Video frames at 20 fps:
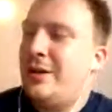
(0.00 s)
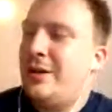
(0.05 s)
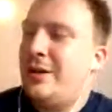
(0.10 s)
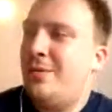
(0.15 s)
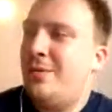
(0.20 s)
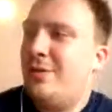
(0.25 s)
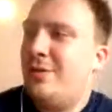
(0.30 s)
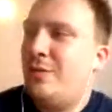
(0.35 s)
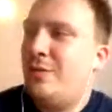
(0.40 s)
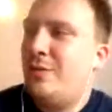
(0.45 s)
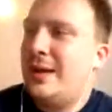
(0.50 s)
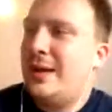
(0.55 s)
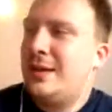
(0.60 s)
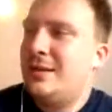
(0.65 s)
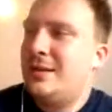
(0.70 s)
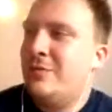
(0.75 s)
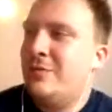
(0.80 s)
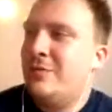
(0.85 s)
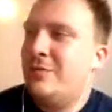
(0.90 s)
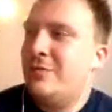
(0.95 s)
we wrap
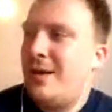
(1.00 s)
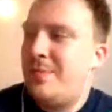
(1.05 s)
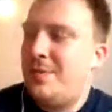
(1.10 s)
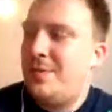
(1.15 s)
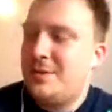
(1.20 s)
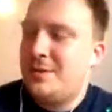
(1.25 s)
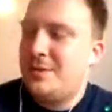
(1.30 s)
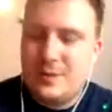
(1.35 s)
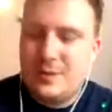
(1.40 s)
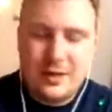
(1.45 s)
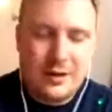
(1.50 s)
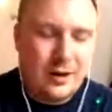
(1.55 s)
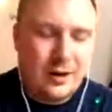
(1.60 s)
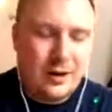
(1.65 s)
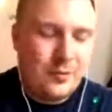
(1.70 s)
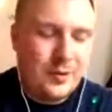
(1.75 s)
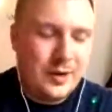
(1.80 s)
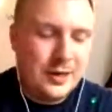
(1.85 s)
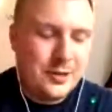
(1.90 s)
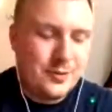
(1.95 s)
up as well, I wanted
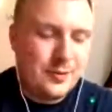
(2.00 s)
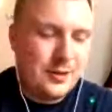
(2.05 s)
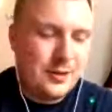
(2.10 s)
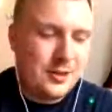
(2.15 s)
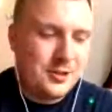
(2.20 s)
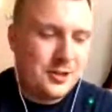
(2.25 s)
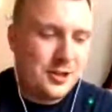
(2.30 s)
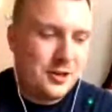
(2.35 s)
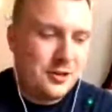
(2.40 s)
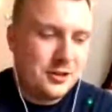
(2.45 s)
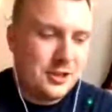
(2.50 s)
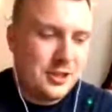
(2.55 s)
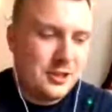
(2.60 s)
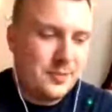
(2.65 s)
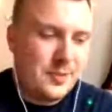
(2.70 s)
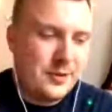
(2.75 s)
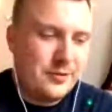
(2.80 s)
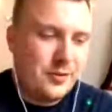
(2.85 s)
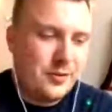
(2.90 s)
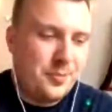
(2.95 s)
to ask you because there's been a
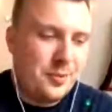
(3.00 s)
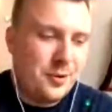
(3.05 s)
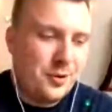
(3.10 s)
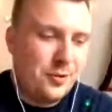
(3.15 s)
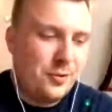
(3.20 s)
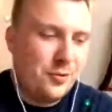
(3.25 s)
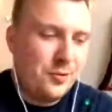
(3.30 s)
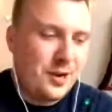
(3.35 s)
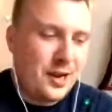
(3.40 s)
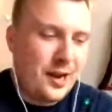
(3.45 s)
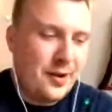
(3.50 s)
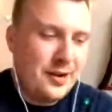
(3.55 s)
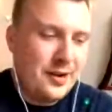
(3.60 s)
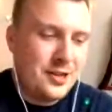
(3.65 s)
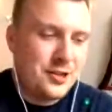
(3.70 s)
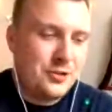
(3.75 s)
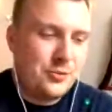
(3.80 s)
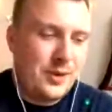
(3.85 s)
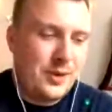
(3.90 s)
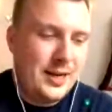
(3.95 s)
report this week
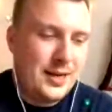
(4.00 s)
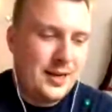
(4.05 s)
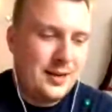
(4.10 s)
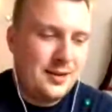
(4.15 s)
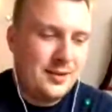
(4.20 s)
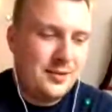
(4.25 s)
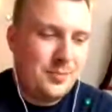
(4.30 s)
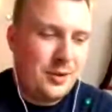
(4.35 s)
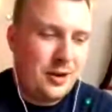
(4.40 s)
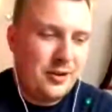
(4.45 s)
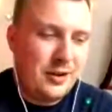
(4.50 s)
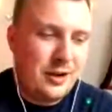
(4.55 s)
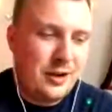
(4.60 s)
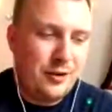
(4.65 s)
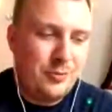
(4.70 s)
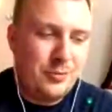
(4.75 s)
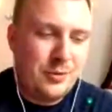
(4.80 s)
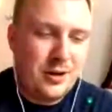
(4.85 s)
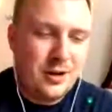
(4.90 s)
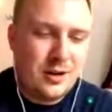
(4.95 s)
about
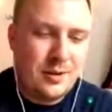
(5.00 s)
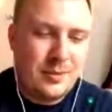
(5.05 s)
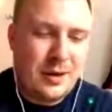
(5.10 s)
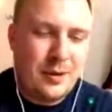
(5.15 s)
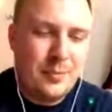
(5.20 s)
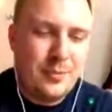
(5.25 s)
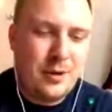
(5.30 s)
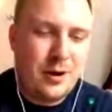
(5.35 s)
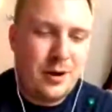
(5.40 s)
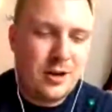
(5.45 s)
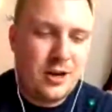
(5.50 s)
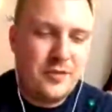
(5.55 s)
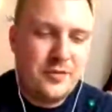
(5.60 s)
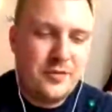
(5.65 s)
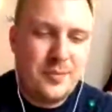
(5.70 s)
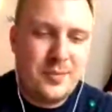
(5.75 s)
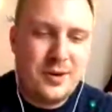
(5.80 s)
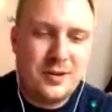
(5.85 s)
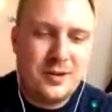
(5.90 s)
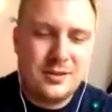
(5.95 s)
Mark
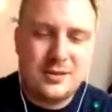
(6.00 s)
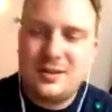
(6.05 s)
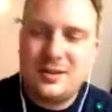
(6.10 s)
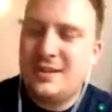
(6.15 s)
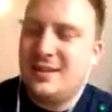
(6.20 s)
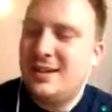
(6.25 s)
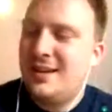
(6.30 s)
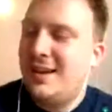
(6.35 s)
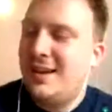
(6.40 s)
Overmars. I